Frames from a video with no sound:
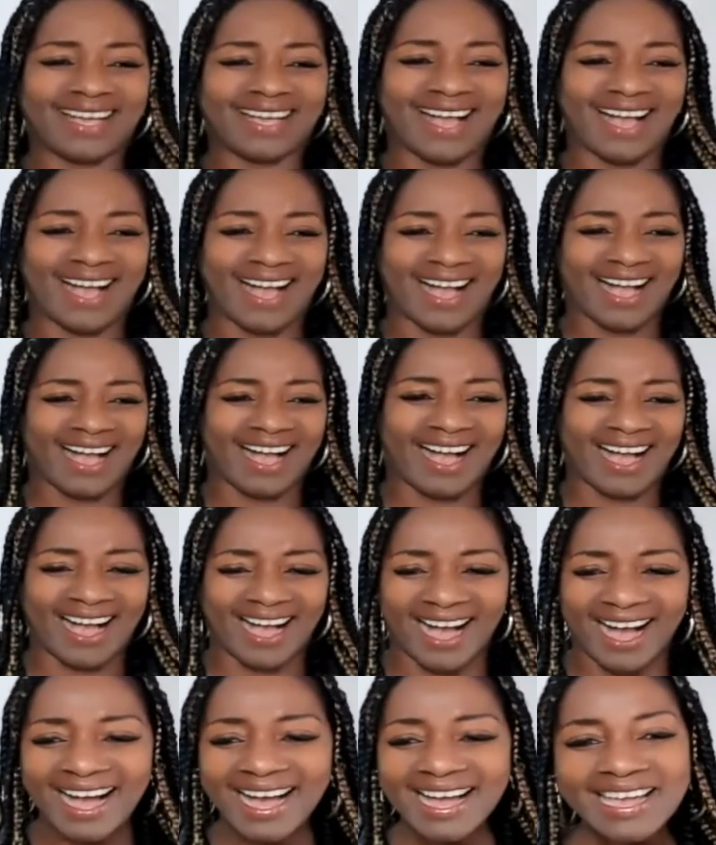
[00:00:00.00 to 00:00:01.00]

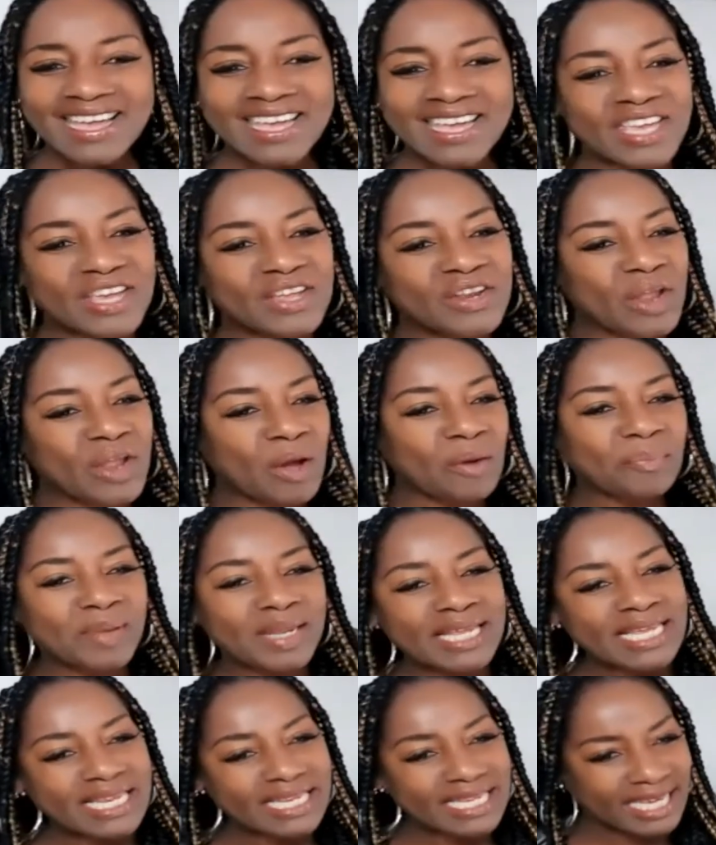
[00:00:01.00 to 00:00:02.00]
But
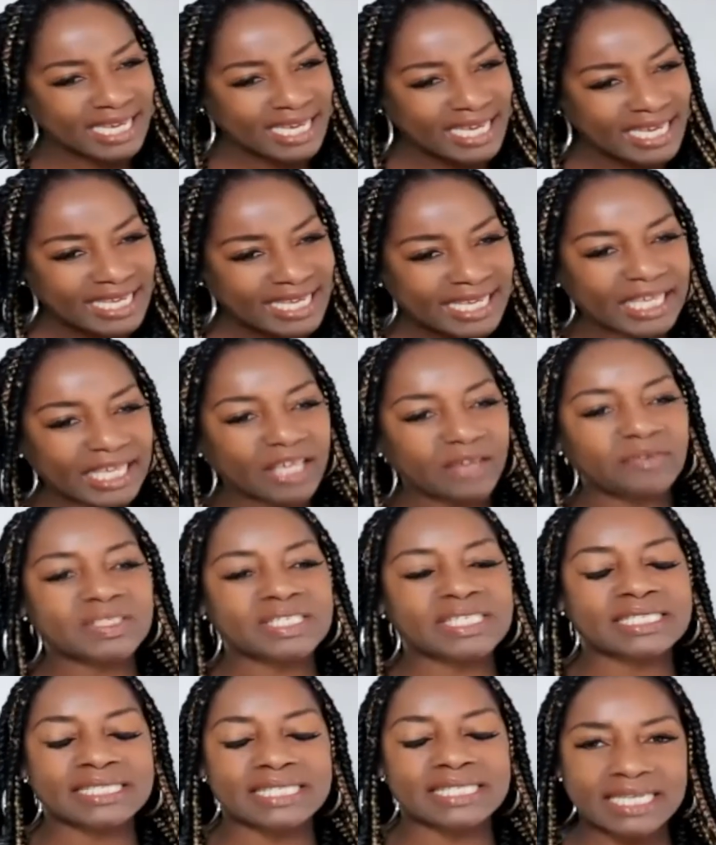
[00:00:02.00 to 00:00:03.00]
it
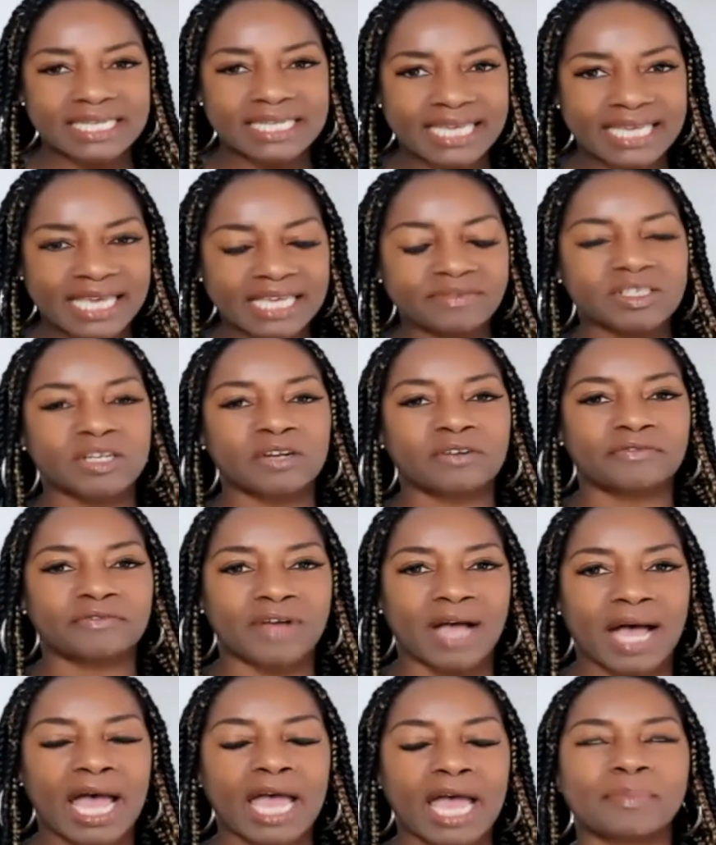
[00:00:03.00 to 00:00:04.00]
gives it a
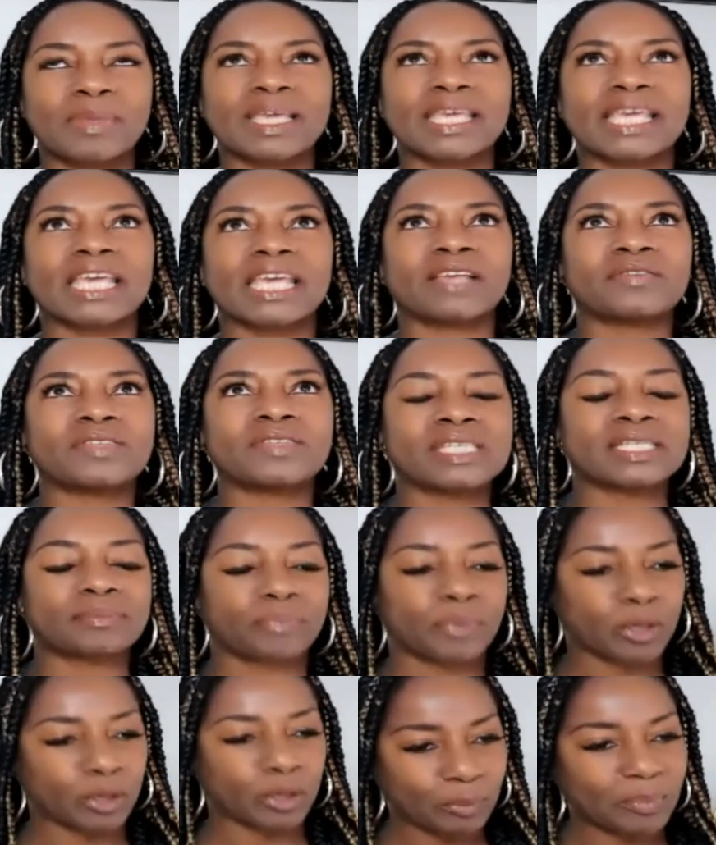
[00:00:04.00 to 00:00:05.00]
vibe, it gives it
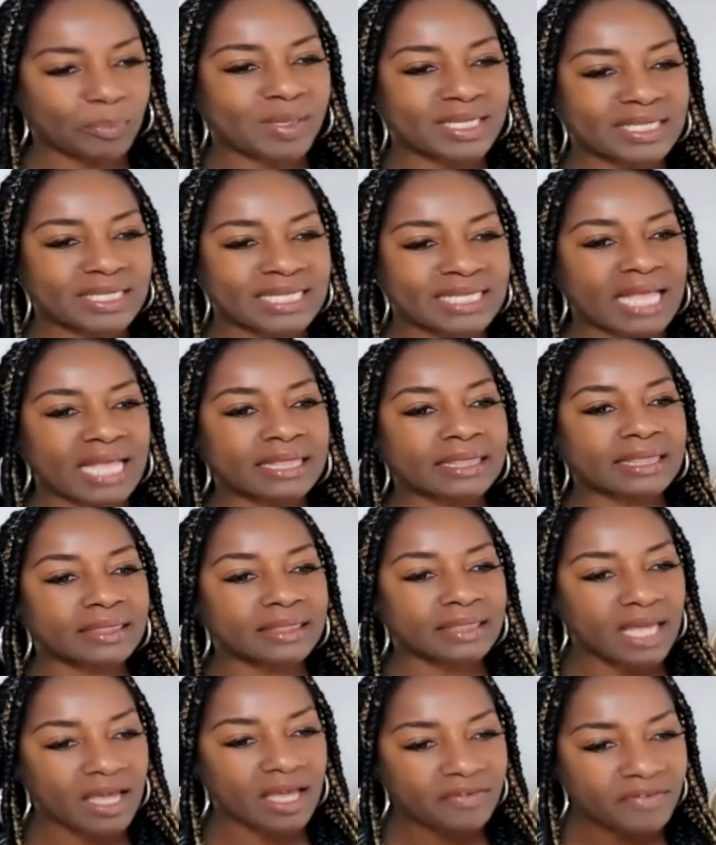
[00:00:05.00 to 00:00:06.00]
purpose. I
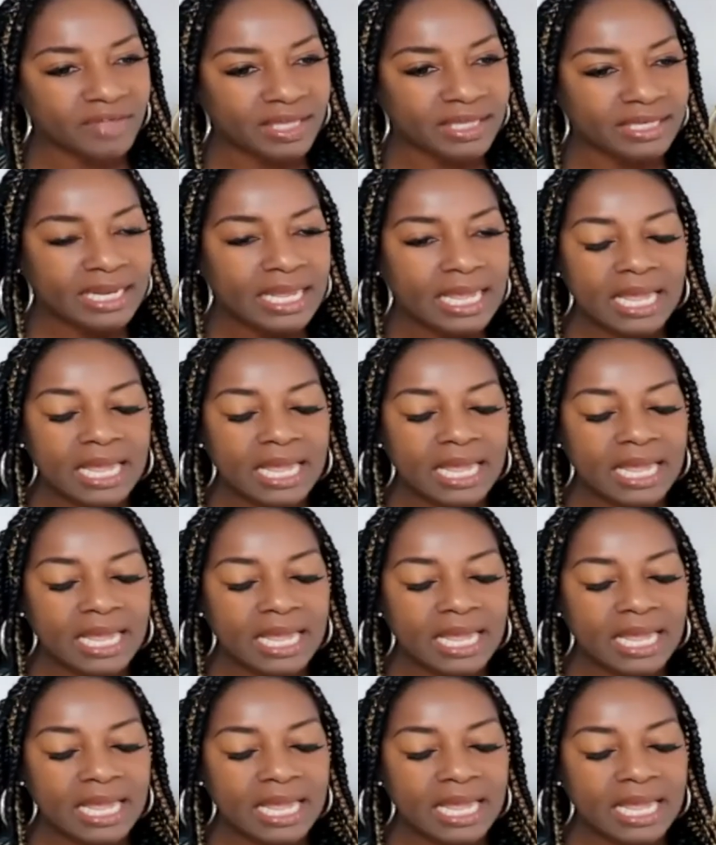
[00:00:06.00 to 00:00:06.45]
love it.